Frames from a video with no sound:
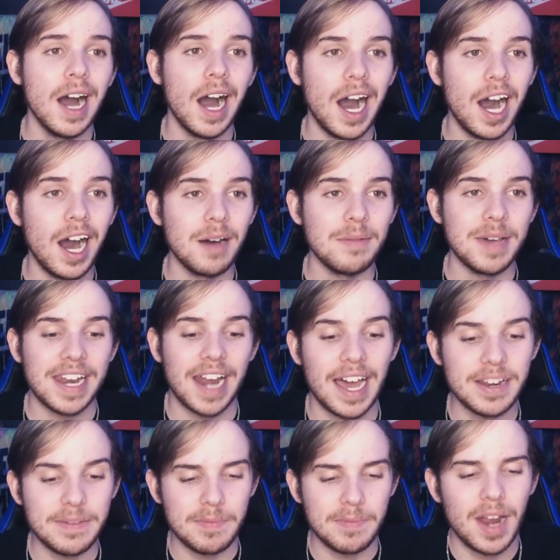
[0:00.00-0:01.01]
Um, and
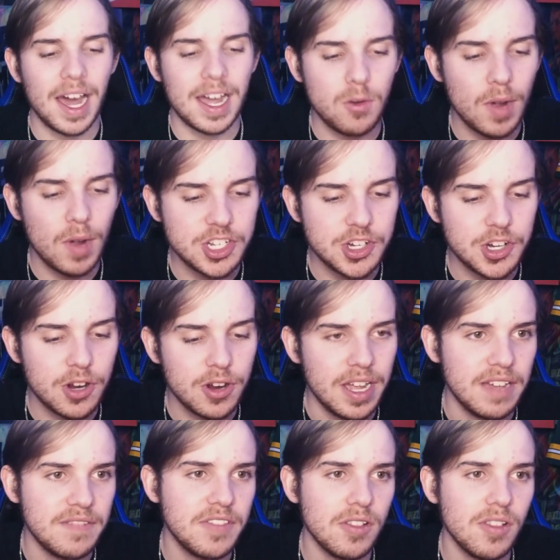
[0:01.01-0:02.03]
I'm not quite sure
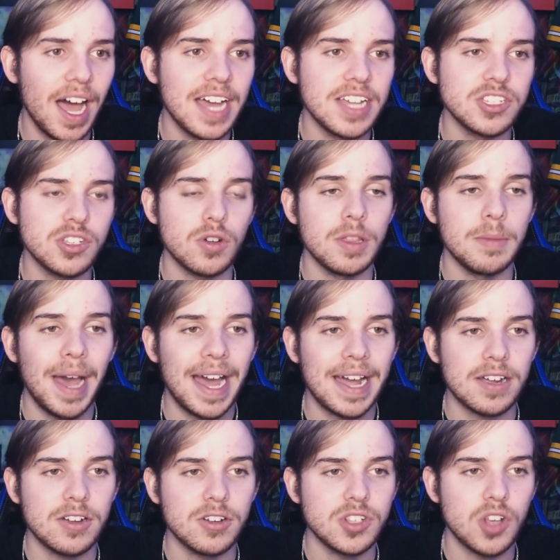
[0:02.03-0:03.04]
if the Lions or the
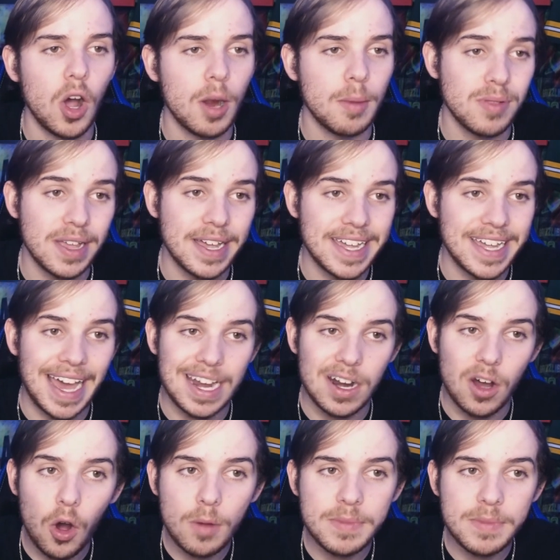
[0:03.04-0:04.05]
Packers are playing at
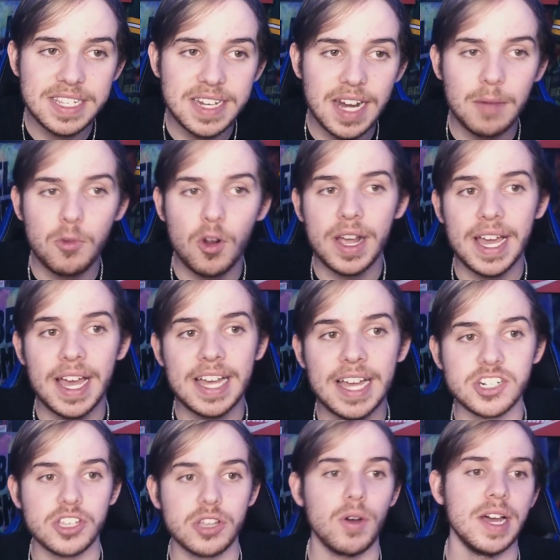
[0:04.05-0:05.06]
home this time. Well, I can
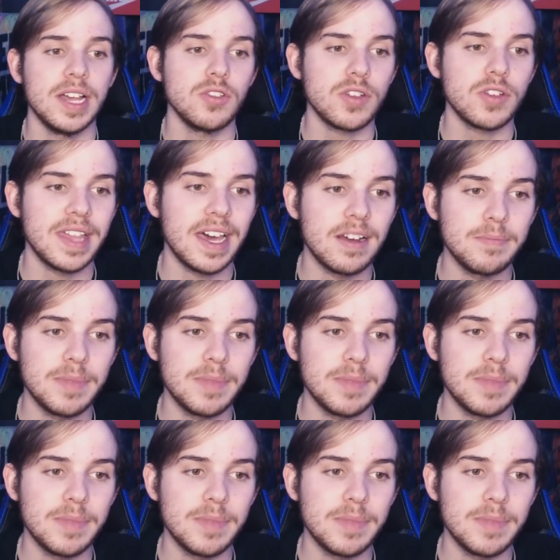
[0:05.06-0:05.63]
actually go ahead and look that up.